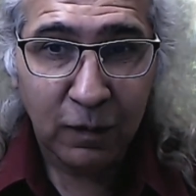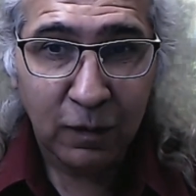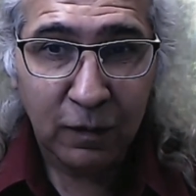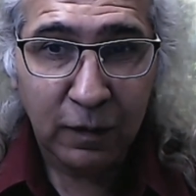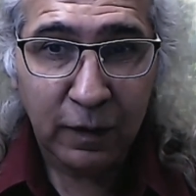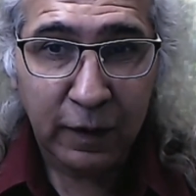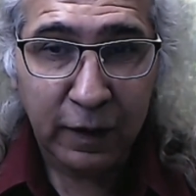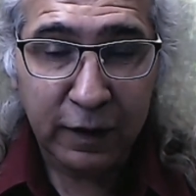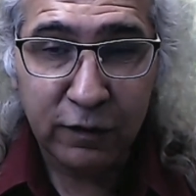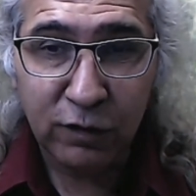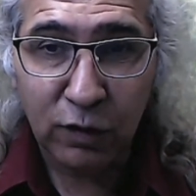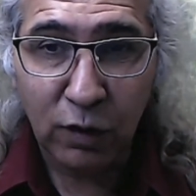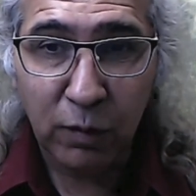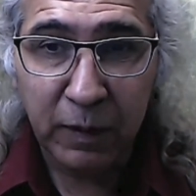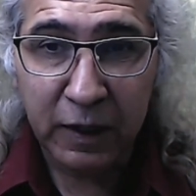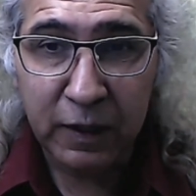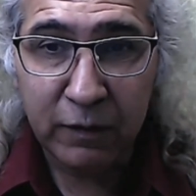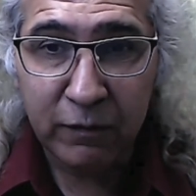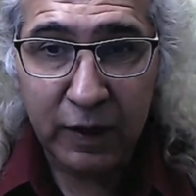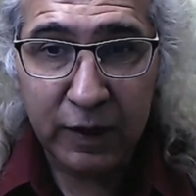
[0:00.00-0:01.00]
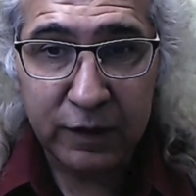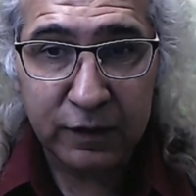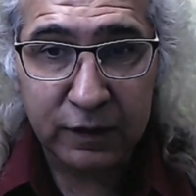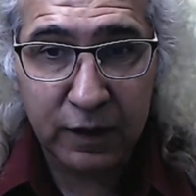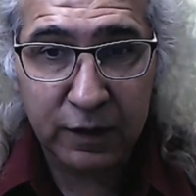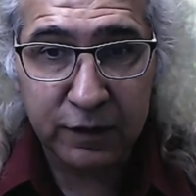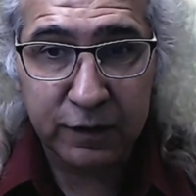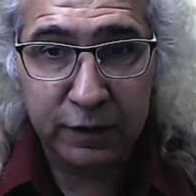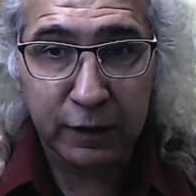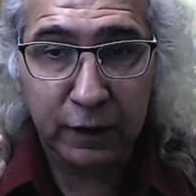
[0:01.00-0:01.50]
in so many ways
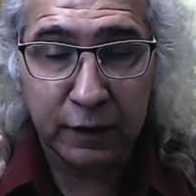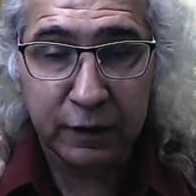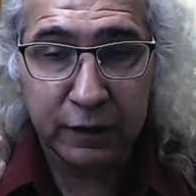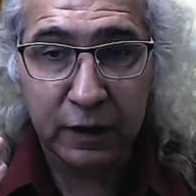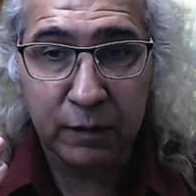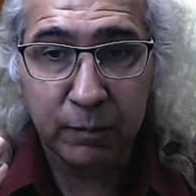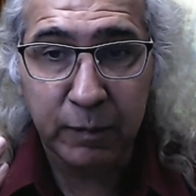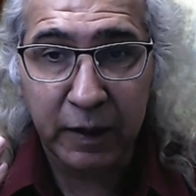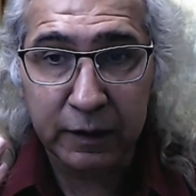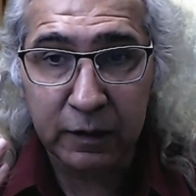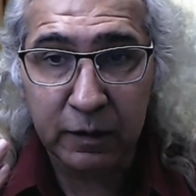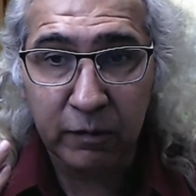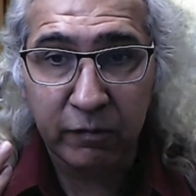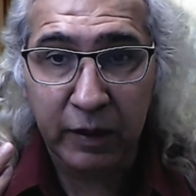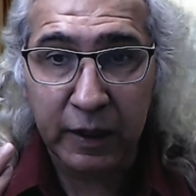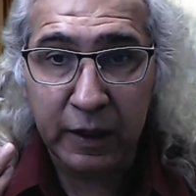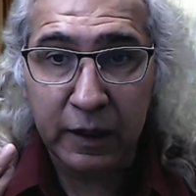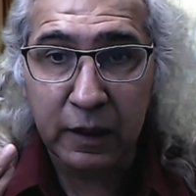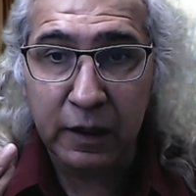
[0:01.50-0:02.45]
constructed by the very